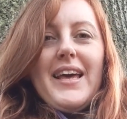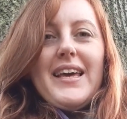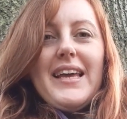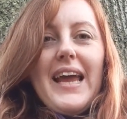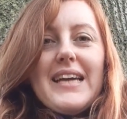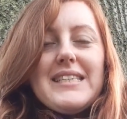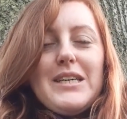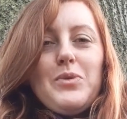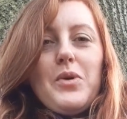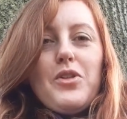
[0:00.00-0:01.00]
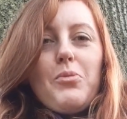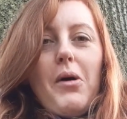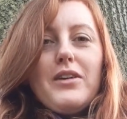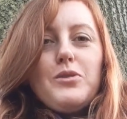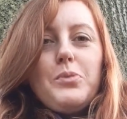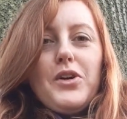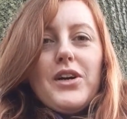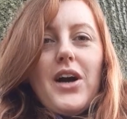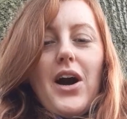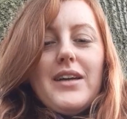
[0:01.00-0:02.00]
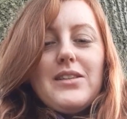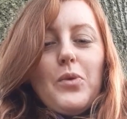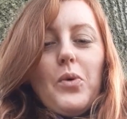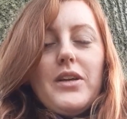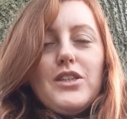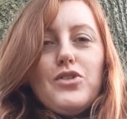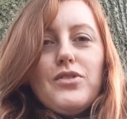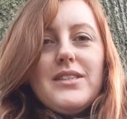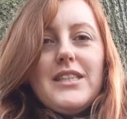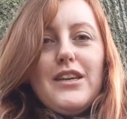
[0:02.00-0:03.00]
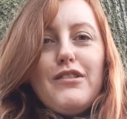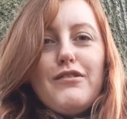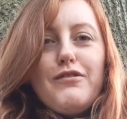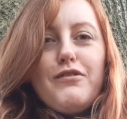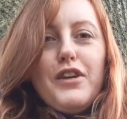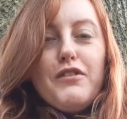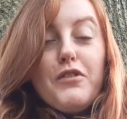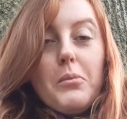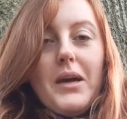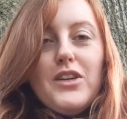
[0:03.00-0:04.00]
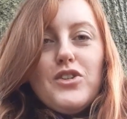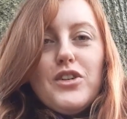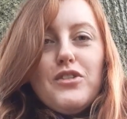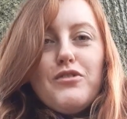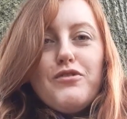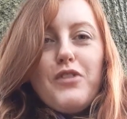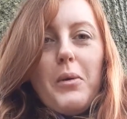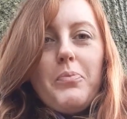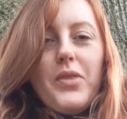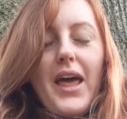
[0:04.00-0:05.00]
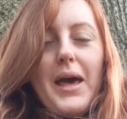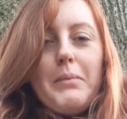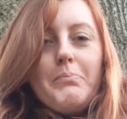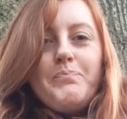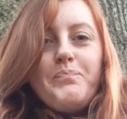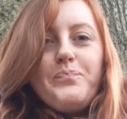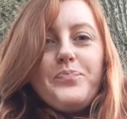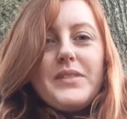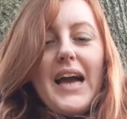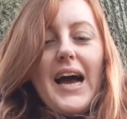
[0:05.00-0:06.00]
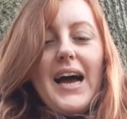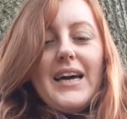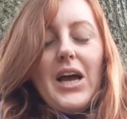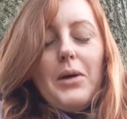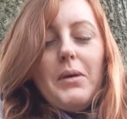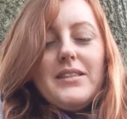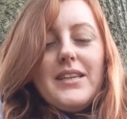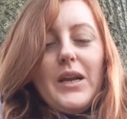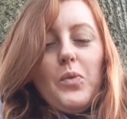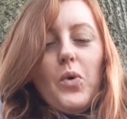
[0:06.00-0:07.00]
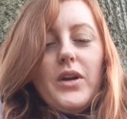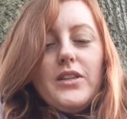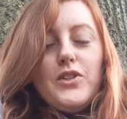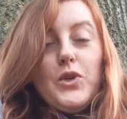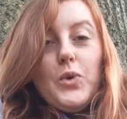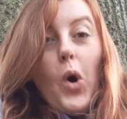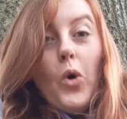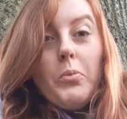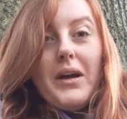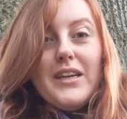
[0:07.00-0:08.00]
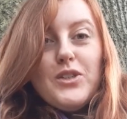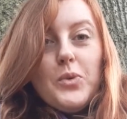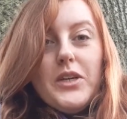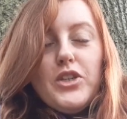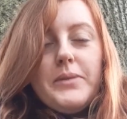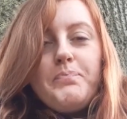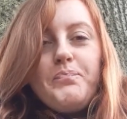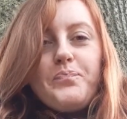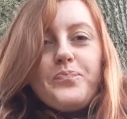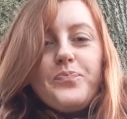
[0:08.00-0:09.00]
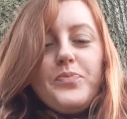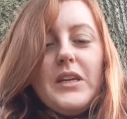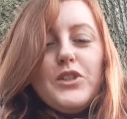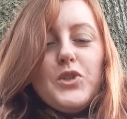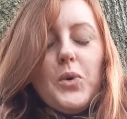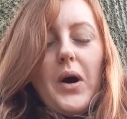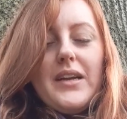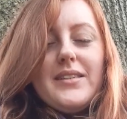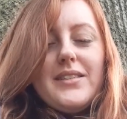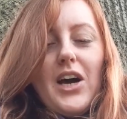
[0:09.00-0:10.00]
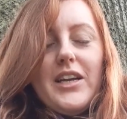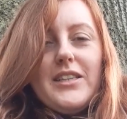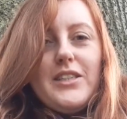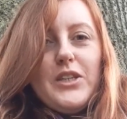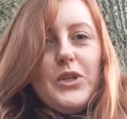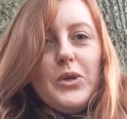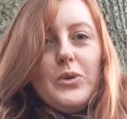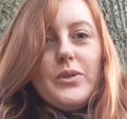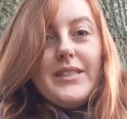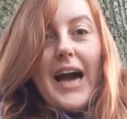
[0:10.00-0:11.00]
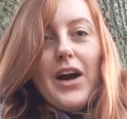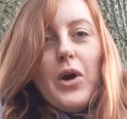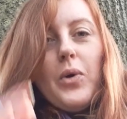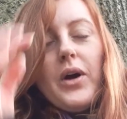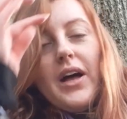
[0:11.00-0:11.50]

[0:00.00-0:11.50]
connect in with my spirit guides. I wanted to receive information from them, and I basically wanted to hone my intuition. So I decided to use tarot